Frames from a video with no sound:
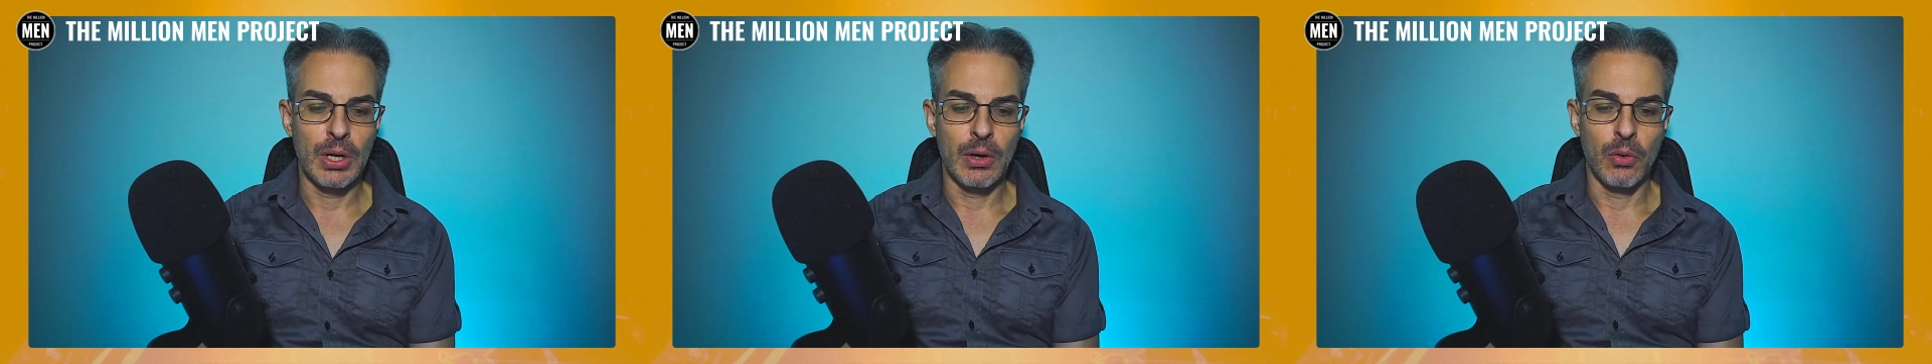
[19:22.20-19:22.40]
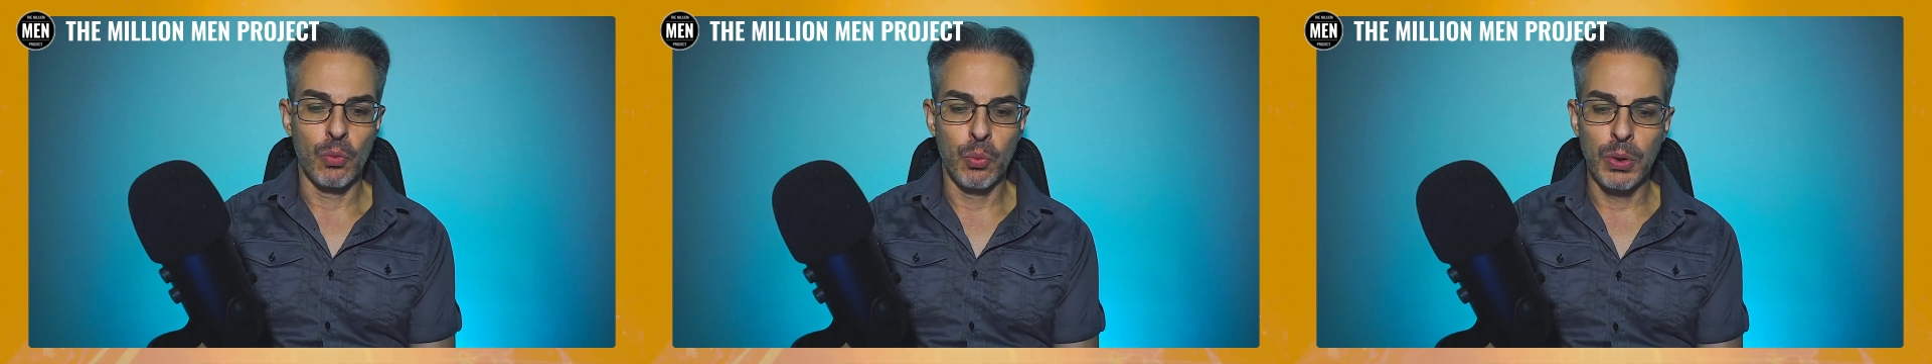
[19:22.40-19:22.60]

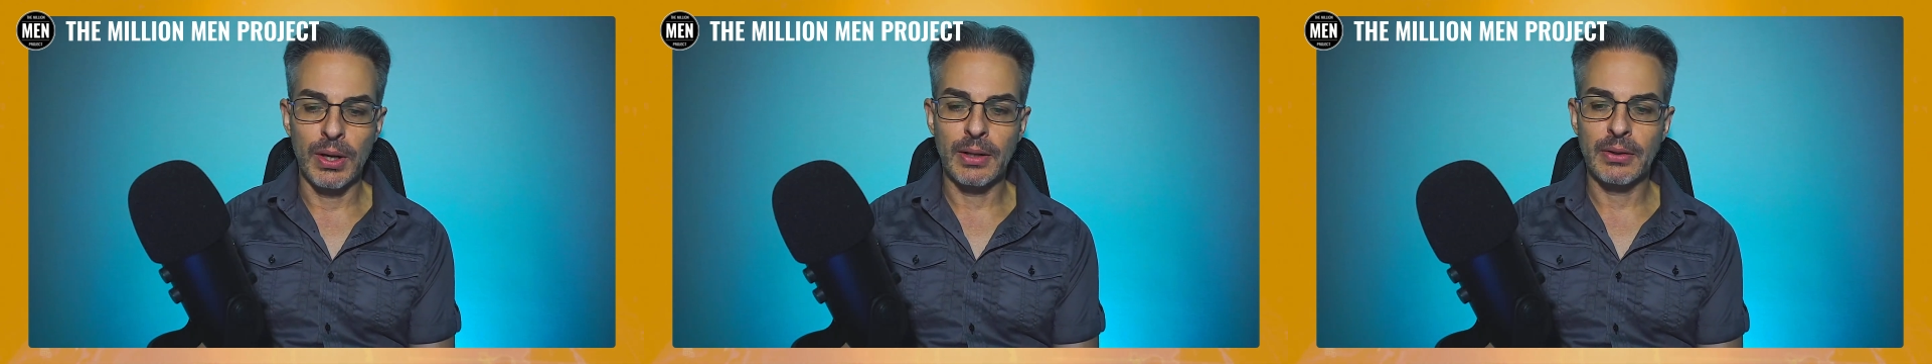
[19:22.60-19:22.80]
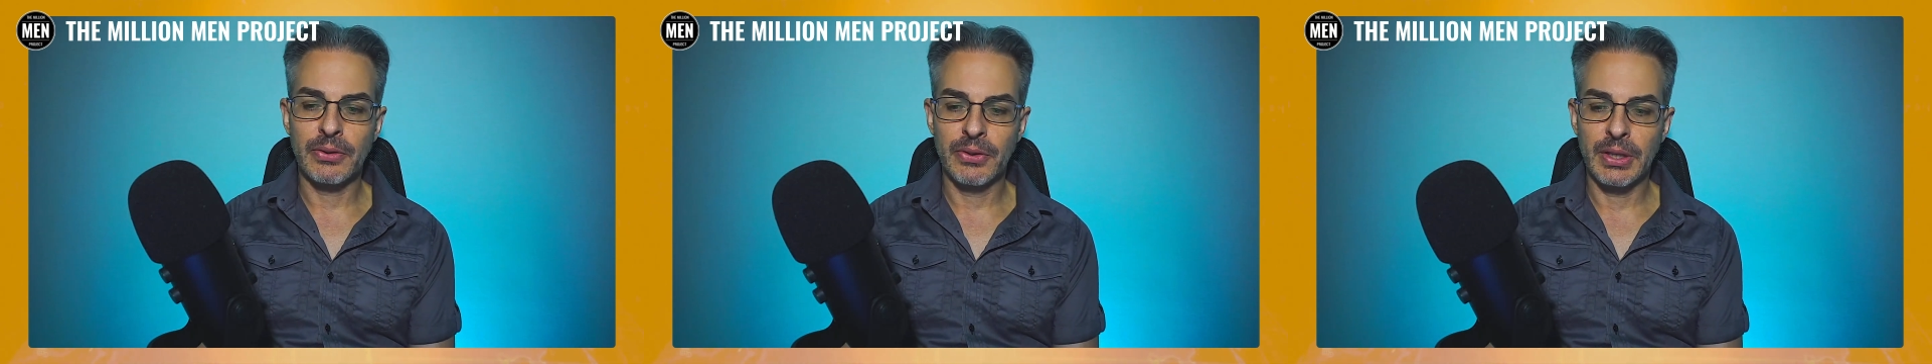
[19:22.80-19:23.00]

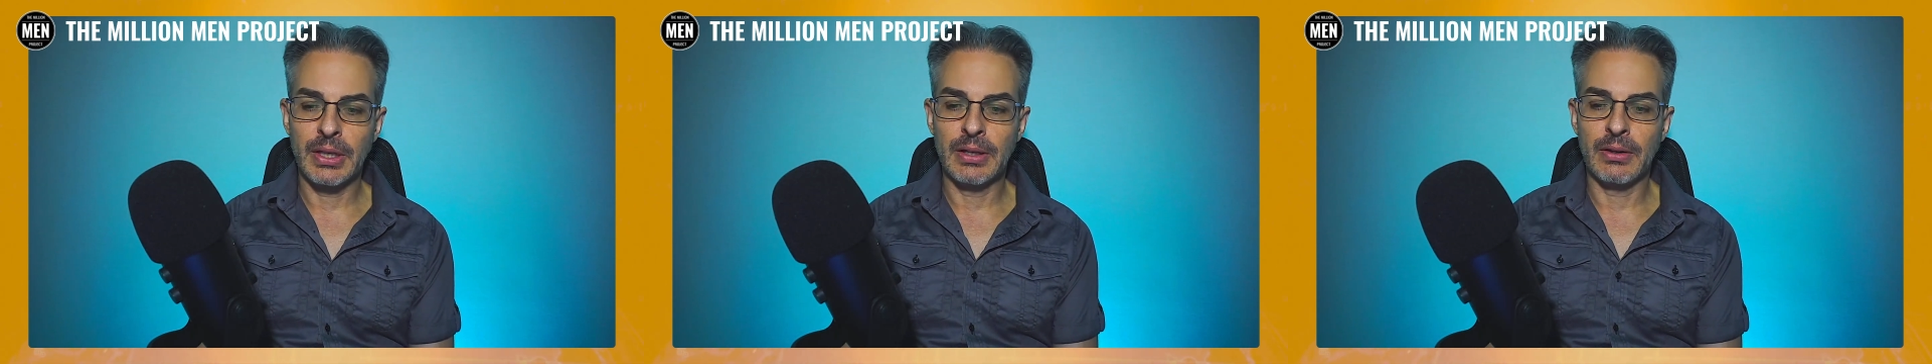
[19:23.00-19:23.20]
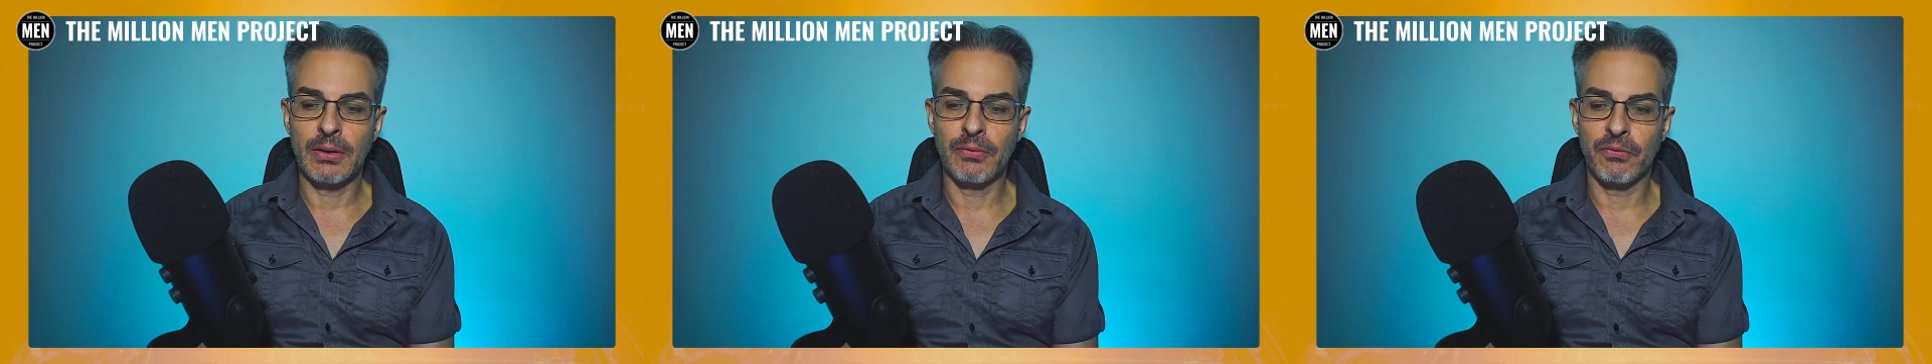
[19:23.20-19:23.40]
will
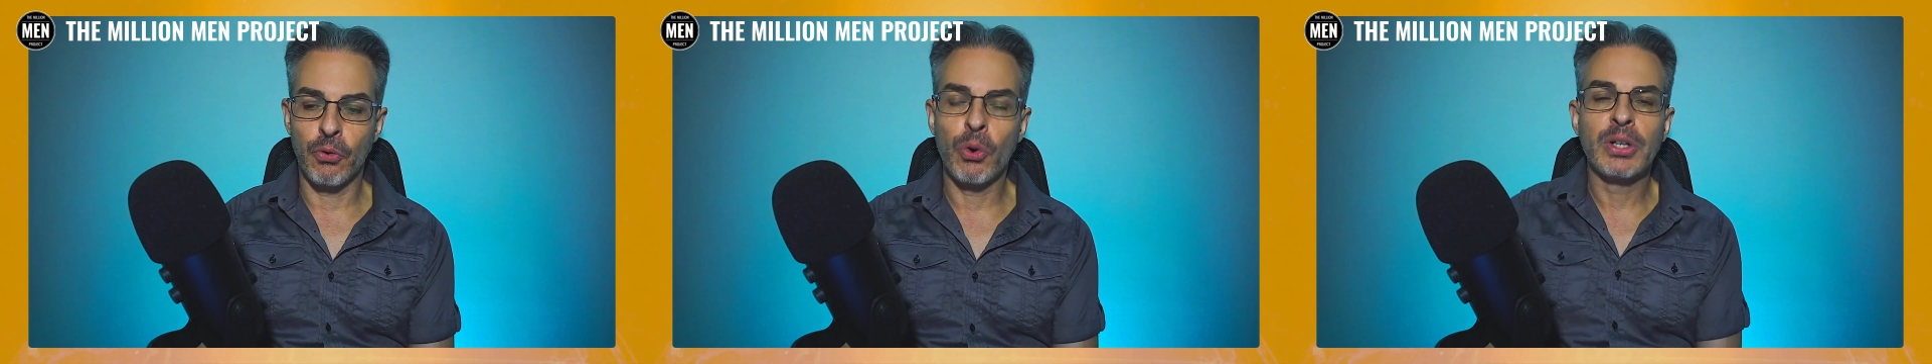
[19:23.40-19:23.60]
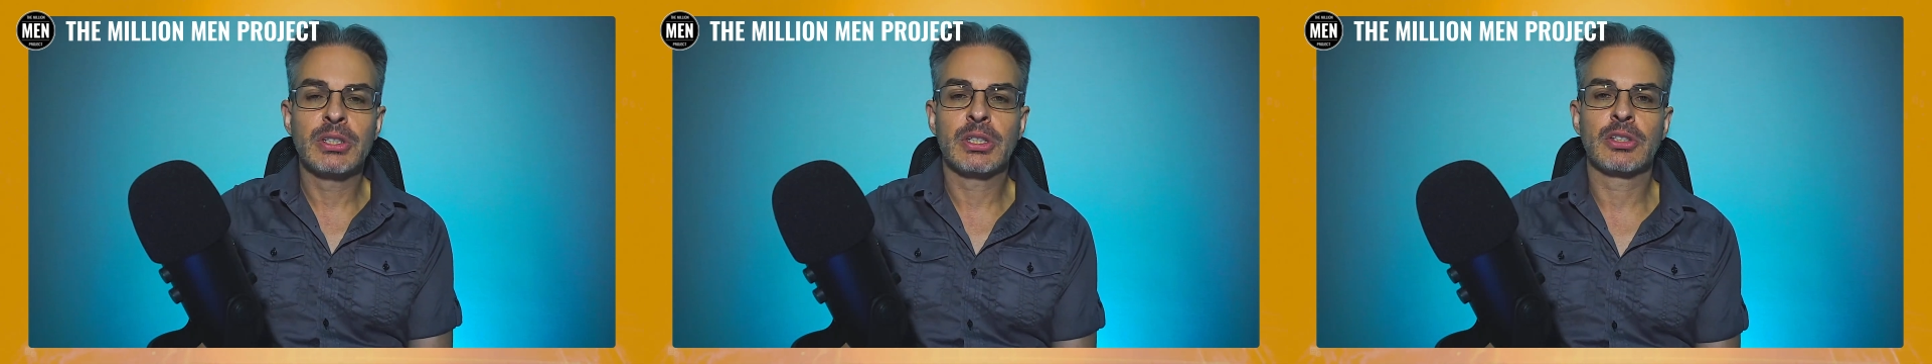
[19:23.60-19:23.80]
the
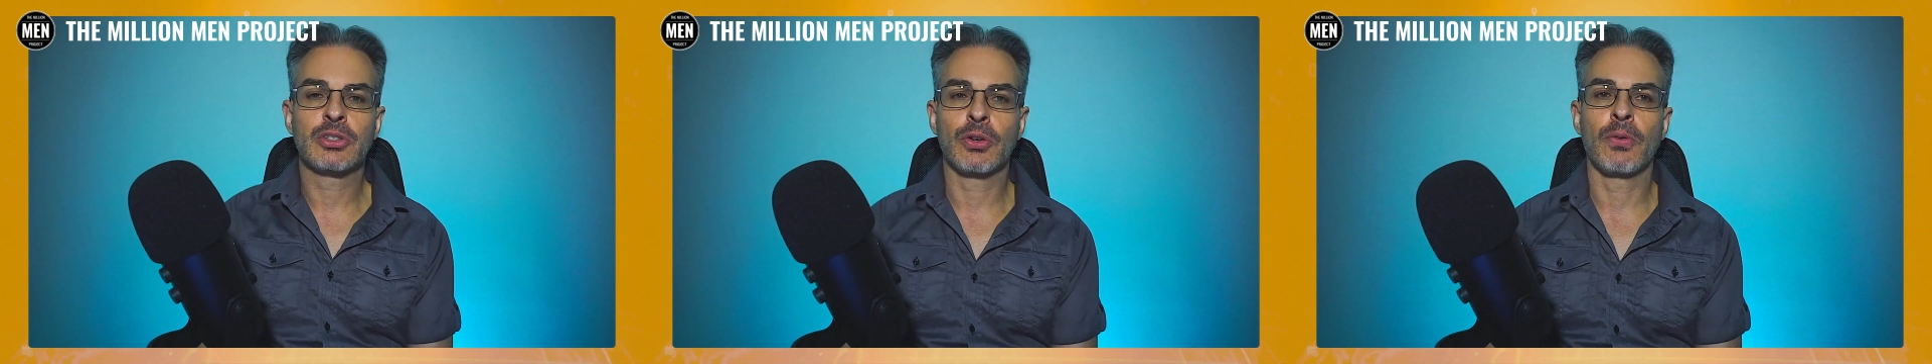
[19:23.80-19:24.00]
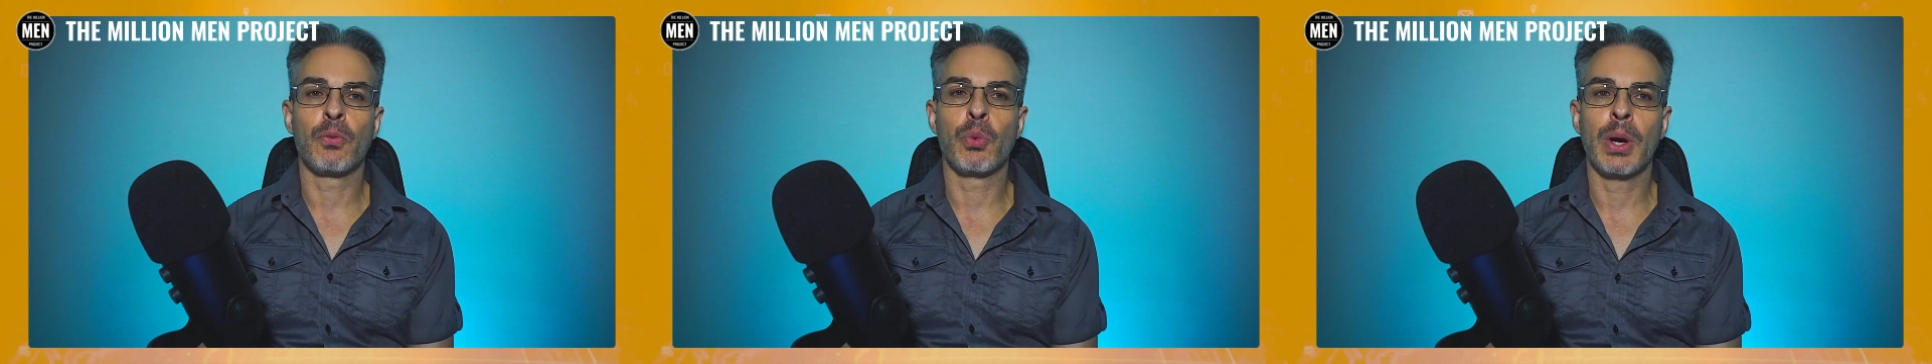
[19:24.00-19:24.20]
voices
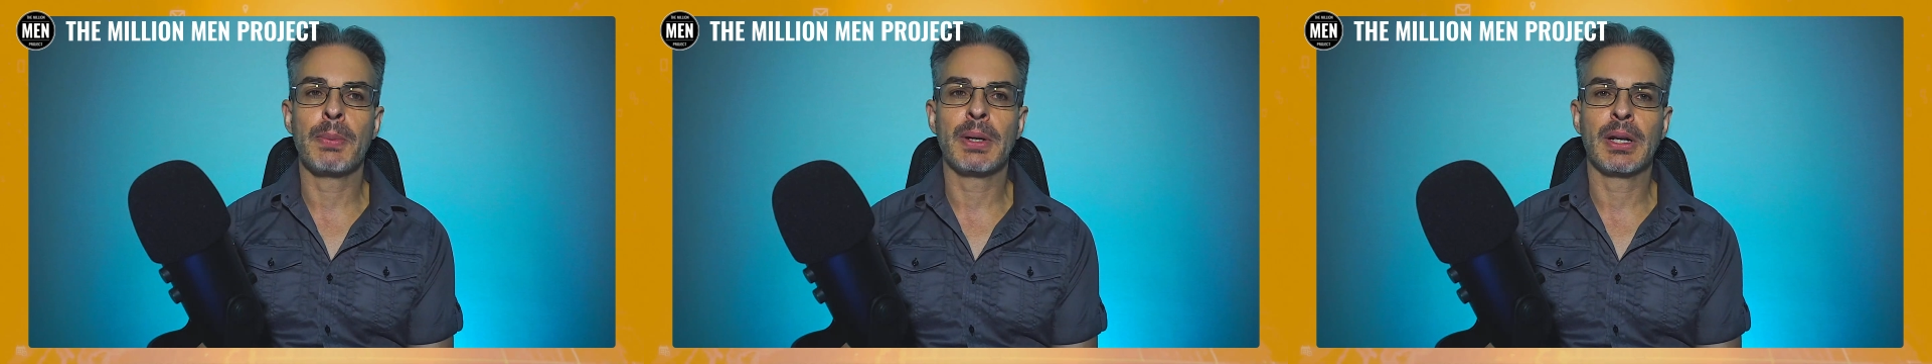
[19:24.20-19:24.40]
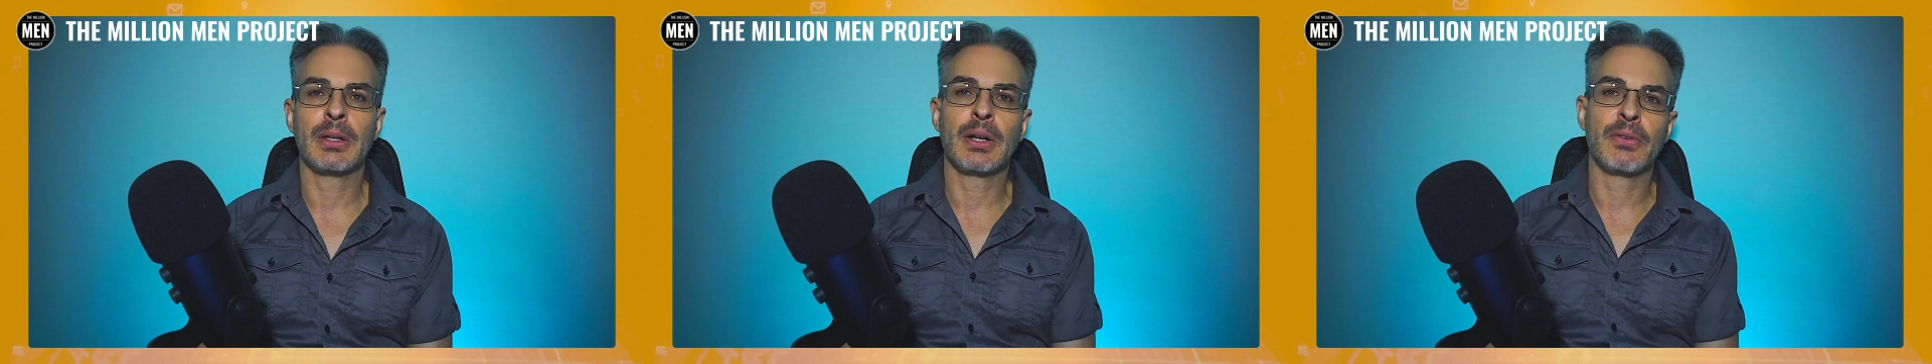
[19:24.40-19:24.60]
of women in